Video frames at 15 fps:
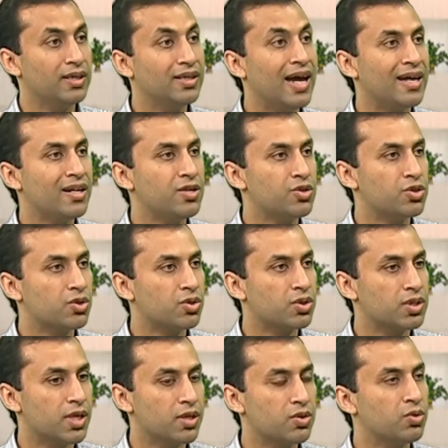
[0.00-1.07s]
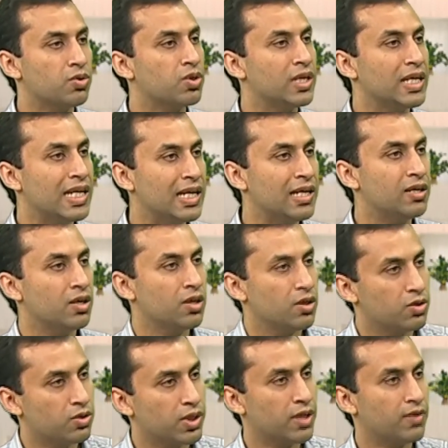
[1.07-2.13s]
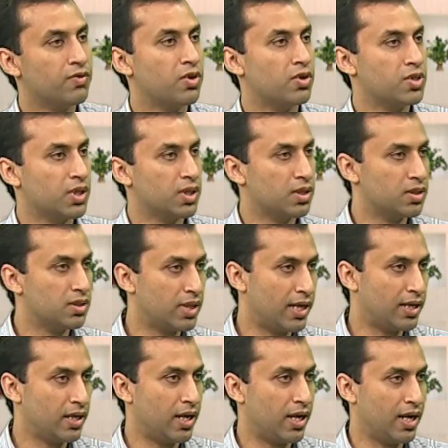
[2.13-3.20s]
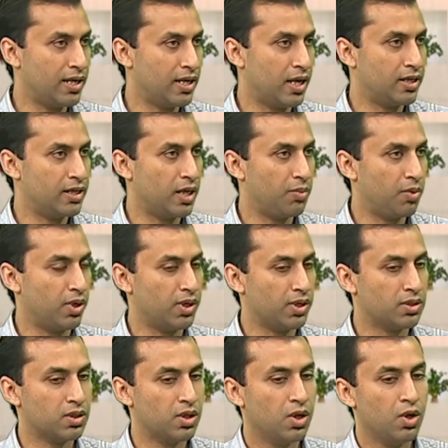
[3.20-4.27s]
That ensures that you don't need to give your chickens any antibiotics.